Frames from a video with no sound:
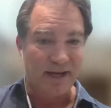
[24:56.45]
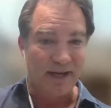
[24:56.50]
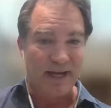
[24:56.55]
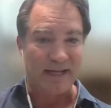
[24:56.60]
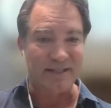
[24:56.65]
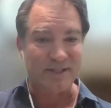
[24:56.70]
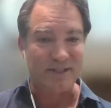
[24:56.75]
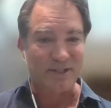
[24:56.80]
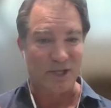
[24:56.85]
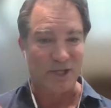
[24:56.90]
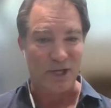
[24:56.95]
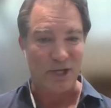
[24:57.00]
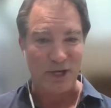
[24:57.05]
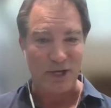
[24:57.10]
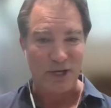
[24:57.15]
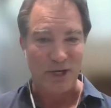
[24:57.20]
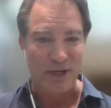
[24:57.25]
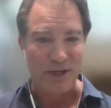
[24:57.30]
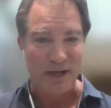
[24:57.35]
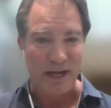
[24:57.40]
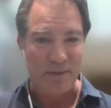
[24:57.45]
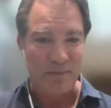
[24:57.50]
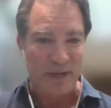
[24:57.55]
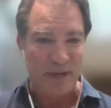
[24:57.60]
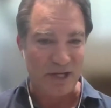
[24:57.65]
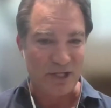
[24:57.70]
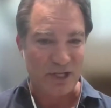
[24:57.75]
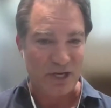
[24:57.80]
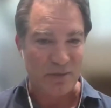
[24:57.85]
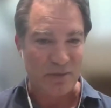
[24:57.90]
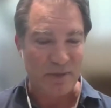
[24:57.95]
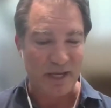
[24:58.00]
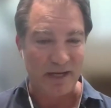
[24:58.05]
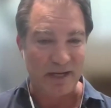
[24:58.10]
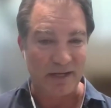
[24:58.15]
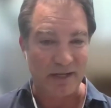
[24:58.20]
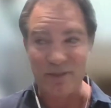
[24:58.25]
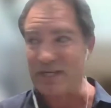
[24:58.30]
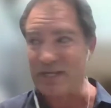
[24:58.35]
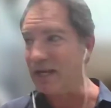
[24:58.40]
at Apache
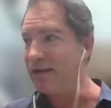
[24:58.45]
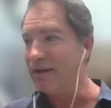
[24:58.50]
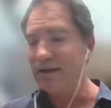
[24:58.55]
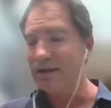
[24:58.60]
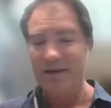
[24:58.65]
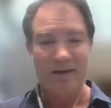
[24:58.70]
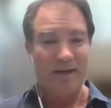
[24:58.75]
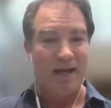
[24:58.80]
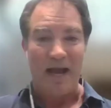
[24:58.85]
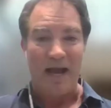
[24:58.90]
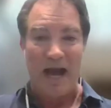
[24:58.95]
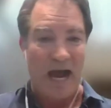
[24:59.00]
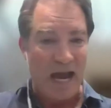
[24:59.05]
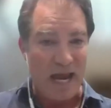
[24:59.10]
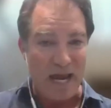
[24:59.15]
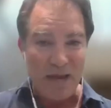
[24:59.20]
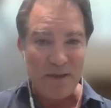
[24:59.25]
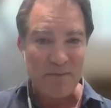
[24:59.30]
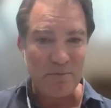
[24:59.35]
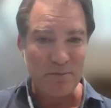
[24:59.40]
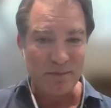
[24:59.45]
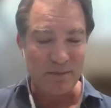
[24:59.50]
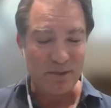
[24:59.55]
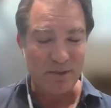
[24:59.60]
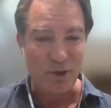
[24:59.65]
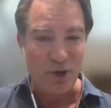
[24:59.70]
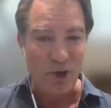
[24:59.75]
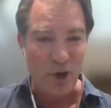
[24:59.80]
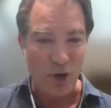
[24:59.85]
Bene, and you say, I'm